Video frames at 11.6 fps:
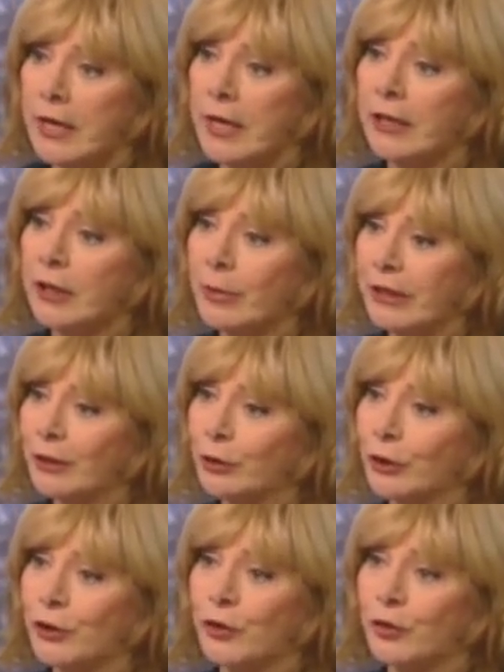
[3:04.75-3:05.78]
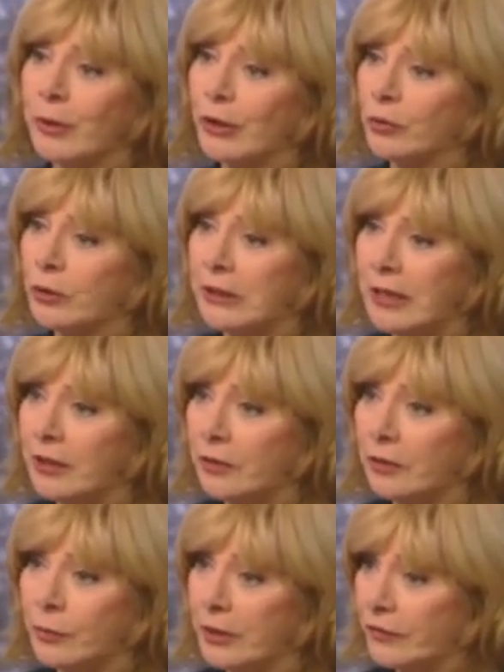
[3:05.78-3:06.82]
anybody learns who's been through a
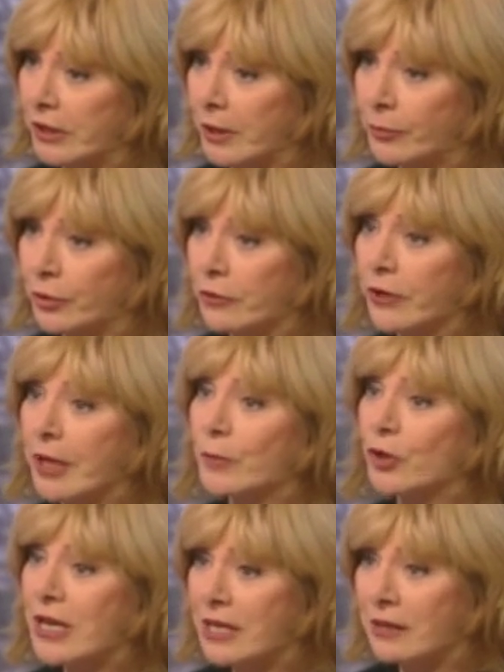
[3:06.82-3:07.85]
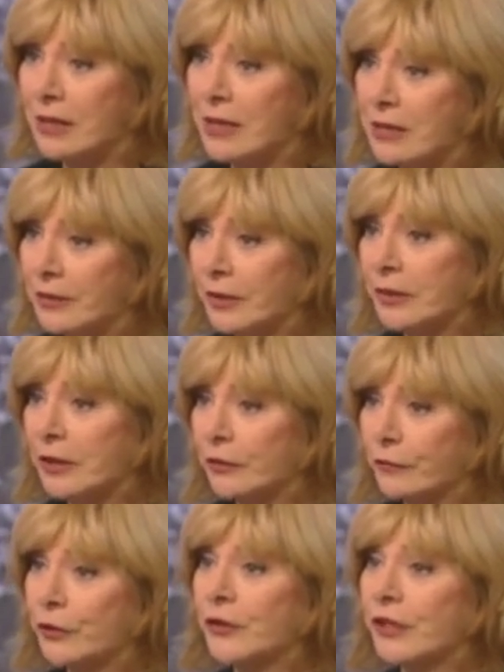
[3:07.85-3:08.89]
12-step program or anything else is
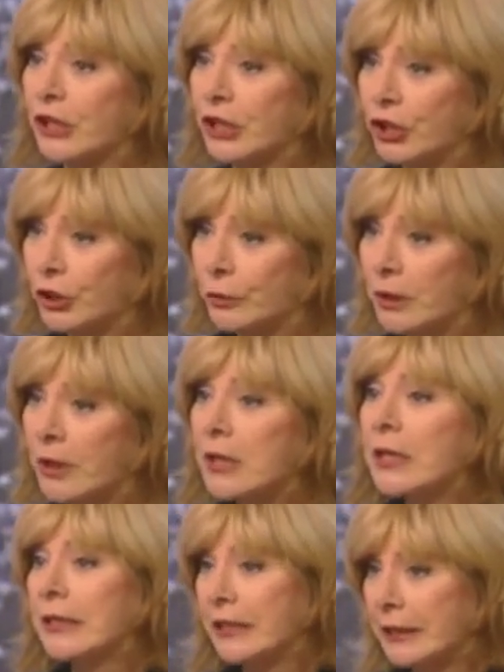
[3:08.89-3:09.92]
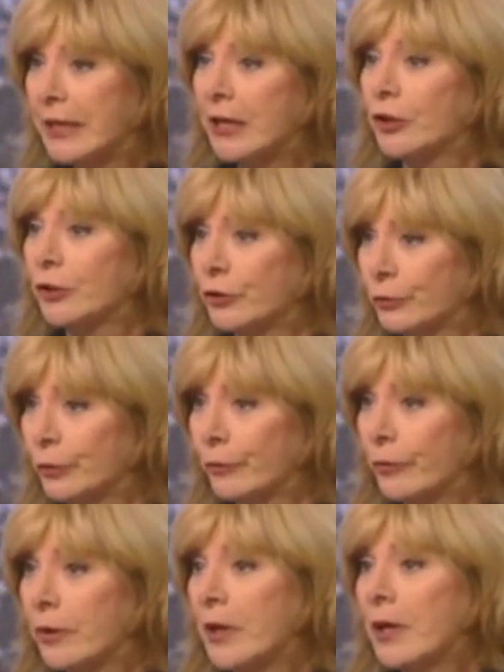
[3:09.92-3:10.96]
the first thing you do is you tell the
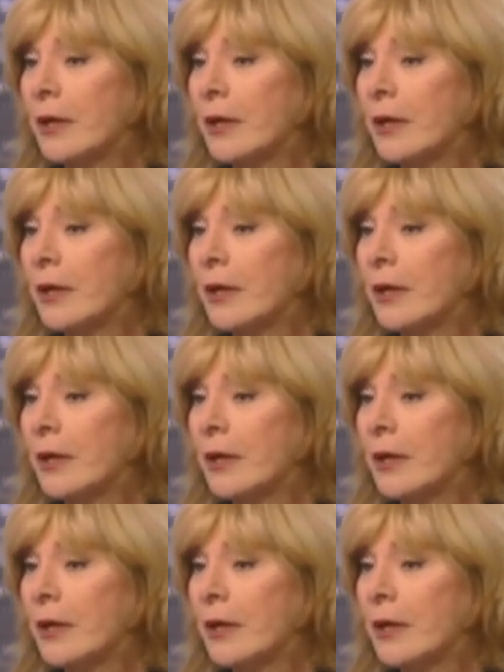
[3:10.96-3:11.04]
truth.